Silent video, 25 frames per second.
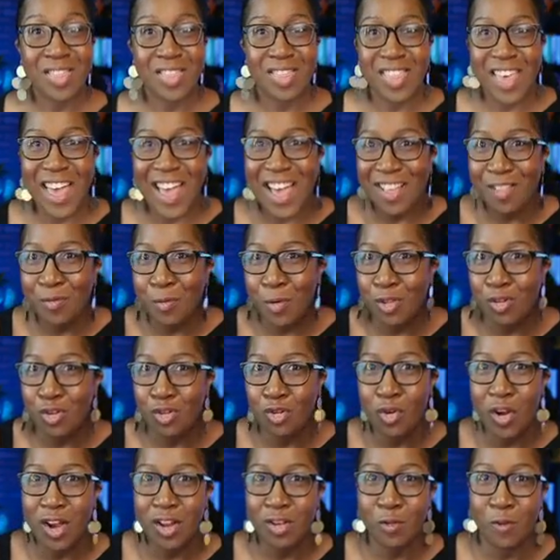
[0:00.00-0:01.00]
That's what they're
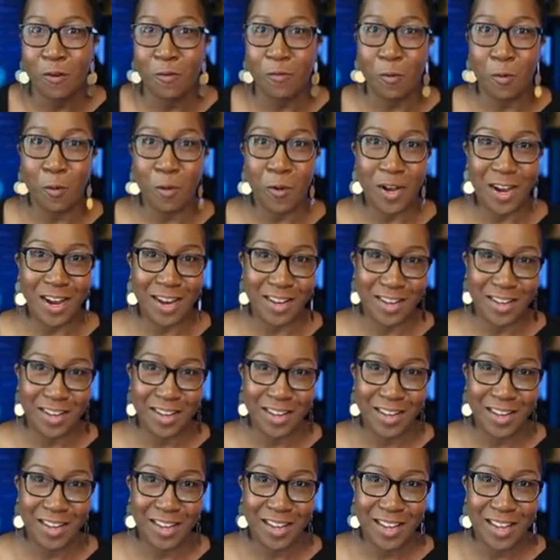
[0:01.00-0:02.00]
trying to avoid
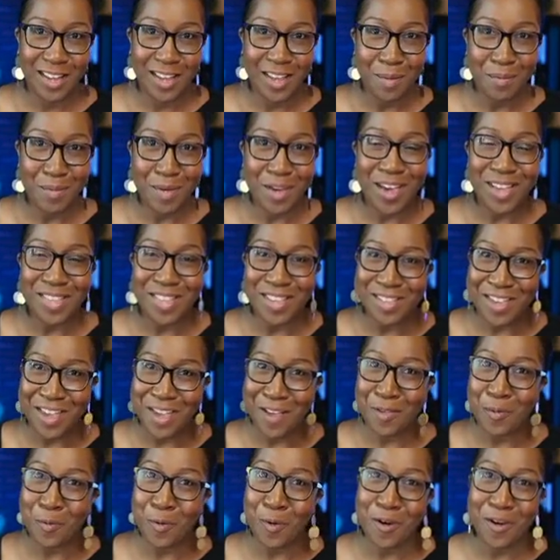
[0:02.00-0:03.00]
because it
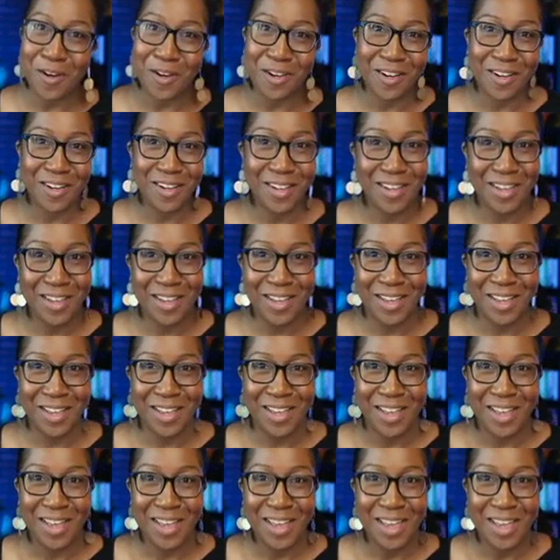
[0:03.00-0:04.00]
takes work.
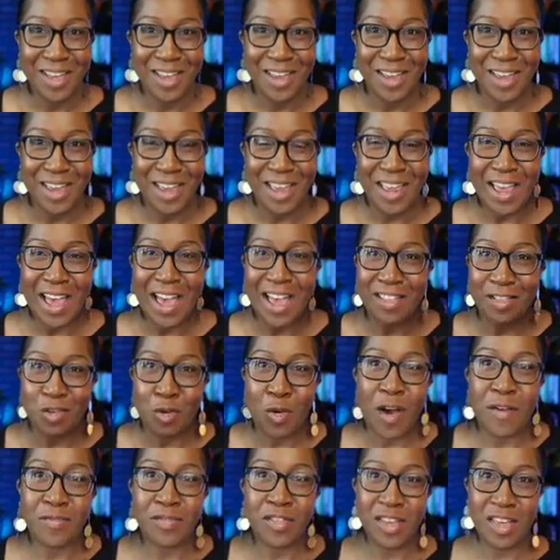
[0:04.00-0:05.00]
You
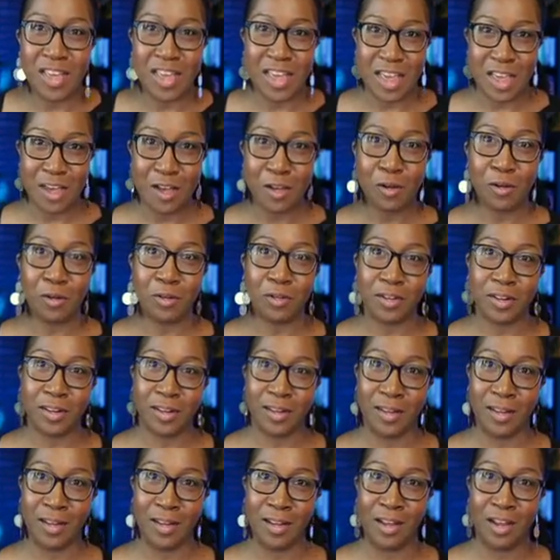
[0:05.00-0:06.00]
have to yield
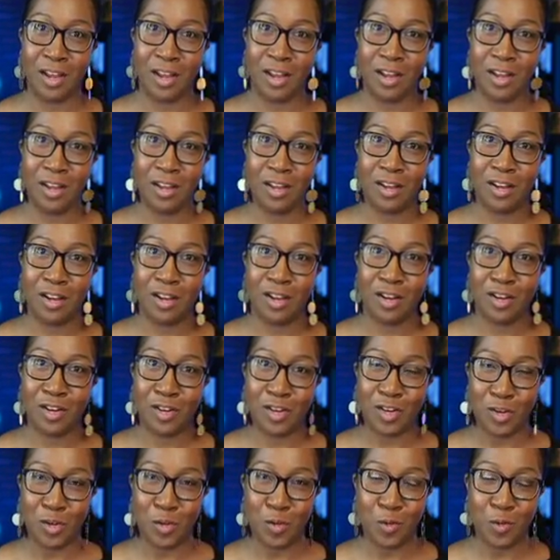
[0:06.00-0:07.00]

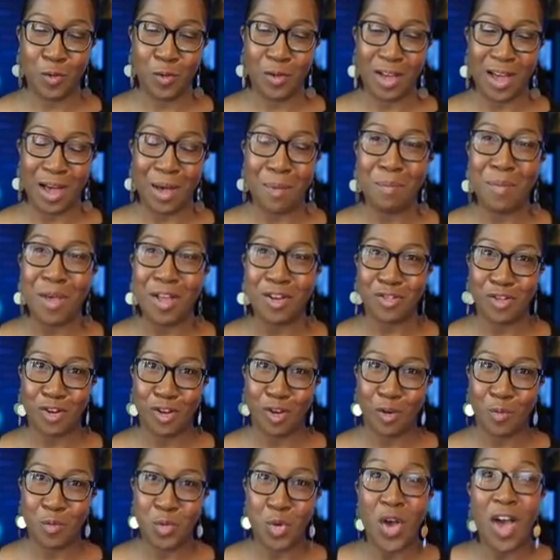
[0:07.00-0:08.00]
to a
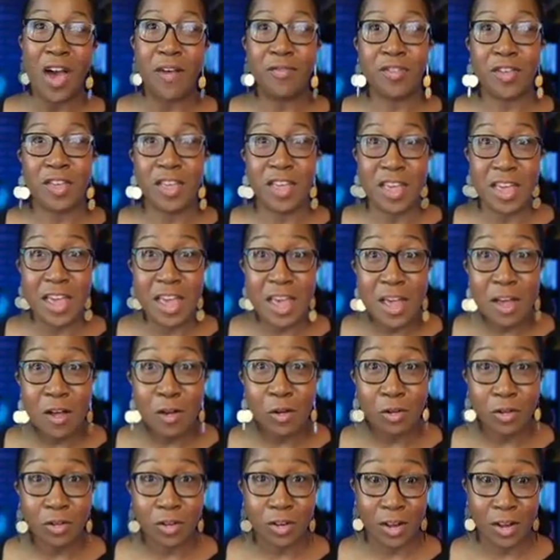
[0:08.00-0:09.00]
metronome. You have to
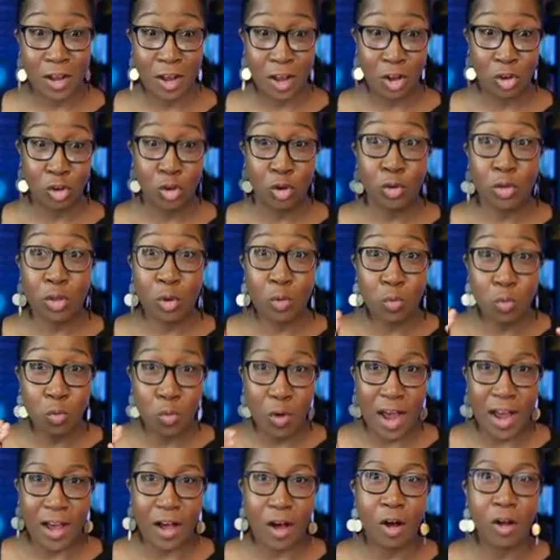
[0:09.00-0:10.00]
yield to
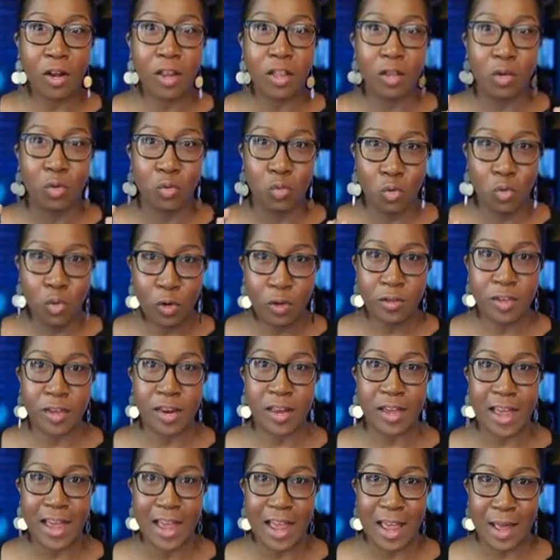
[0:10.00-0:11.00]
I call it the rules of
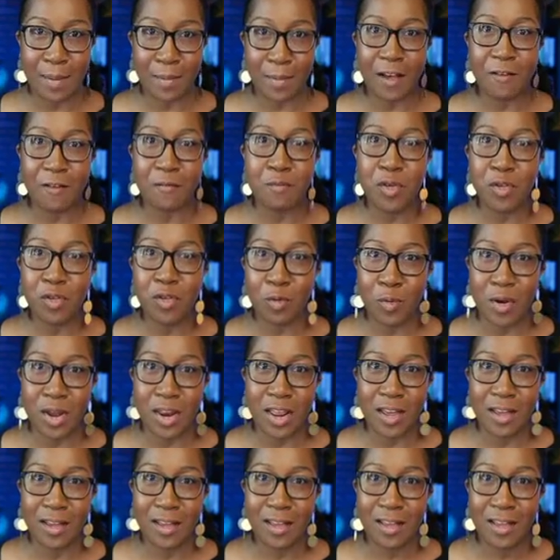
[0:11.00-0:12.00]
the game of music
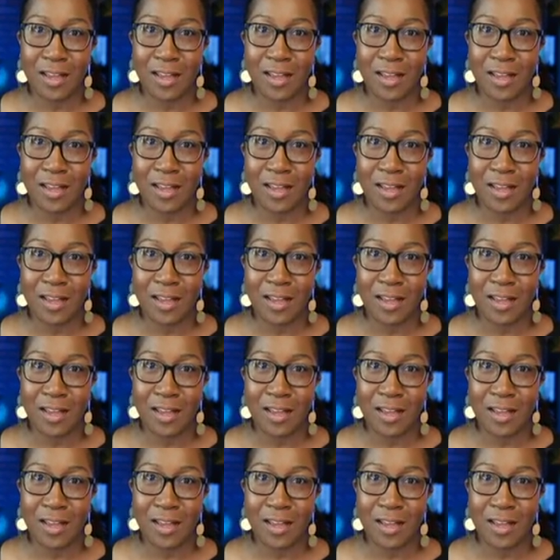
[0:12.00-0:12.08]
reading.